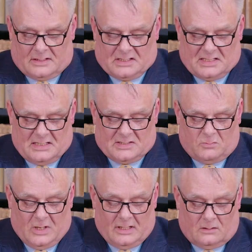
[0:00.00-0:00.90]
deceased
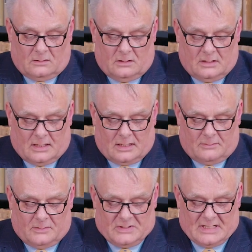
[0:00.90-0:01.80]
will,
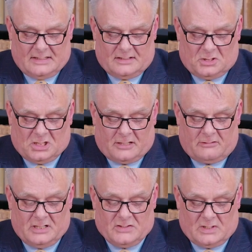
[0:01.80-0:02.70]
dated
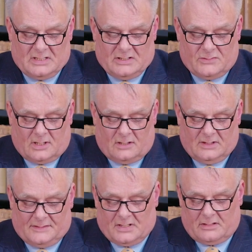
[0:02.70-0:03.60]
January 2012, left